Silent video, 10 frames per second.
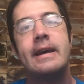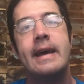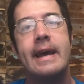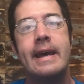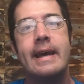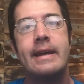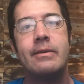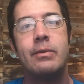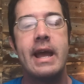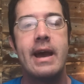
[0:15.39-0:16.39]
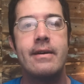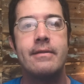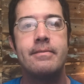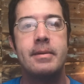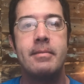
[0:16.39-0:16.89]
and we
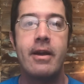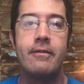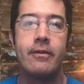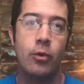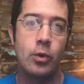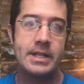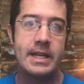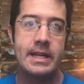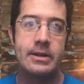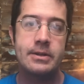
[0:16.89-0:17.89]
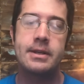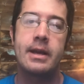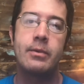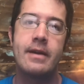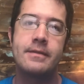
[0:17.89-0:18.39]
have been married for 14 years
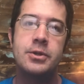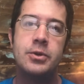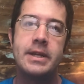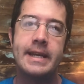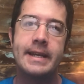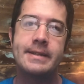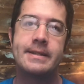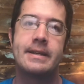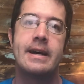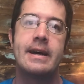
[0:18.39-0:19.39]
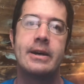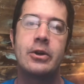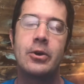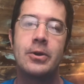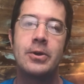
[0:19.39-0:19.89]
and we have 2 kids, a
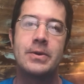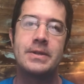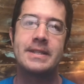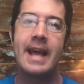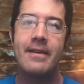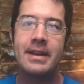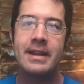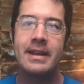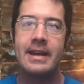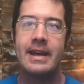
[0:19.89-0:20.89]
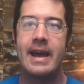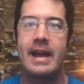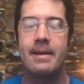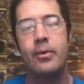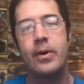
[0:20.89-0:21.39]
girl who is 7
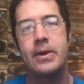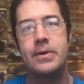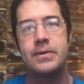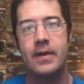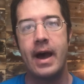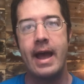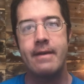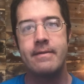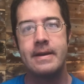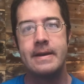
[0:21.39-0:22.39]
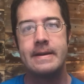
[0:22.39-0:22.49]
and a boy who's 5.